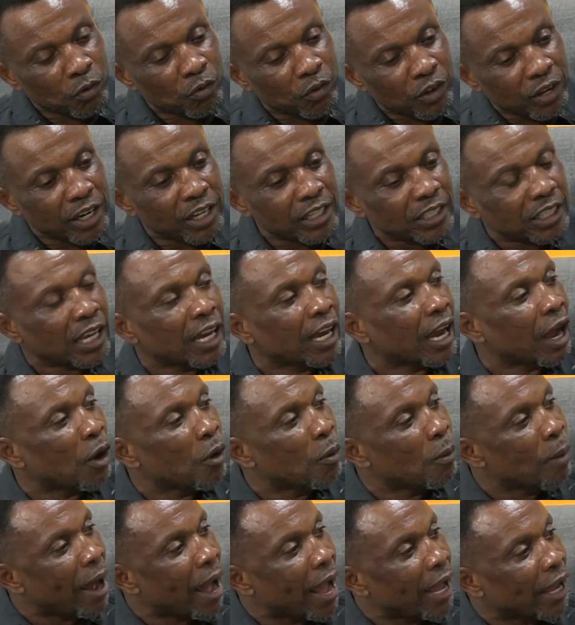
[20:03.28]
Jenny said, cow
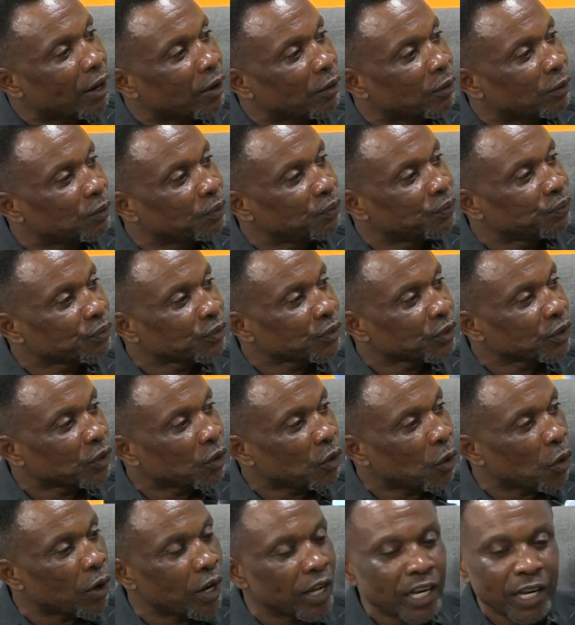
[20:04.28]
buy, and
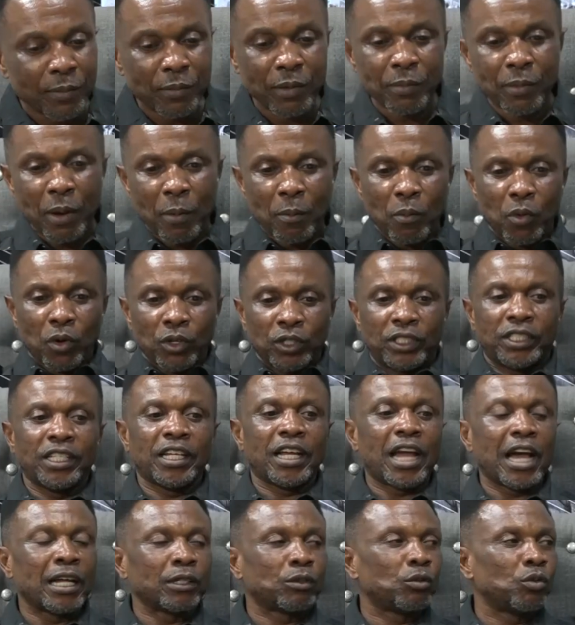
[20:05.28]
or he need be a bossy
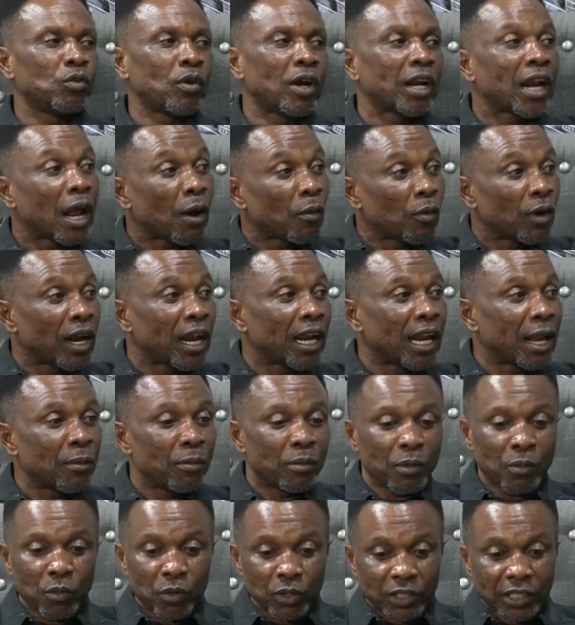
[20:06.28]
cat one. I wouldn't have
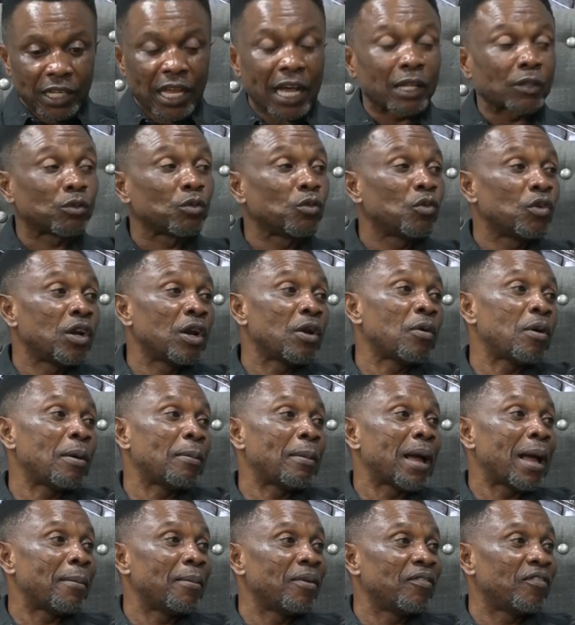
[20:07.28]
a bossy cat one now
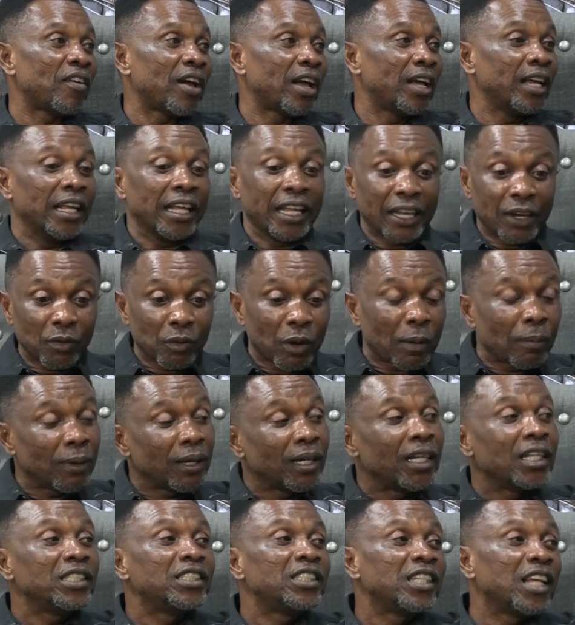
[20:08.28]
about the fan. No, but
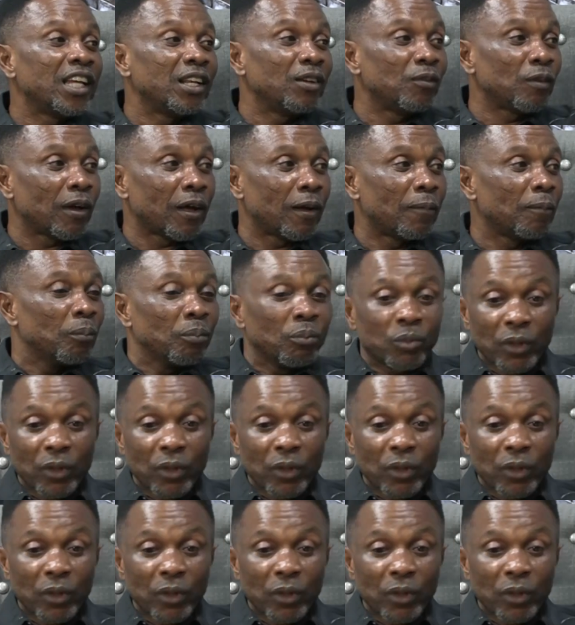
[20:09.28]
next can one.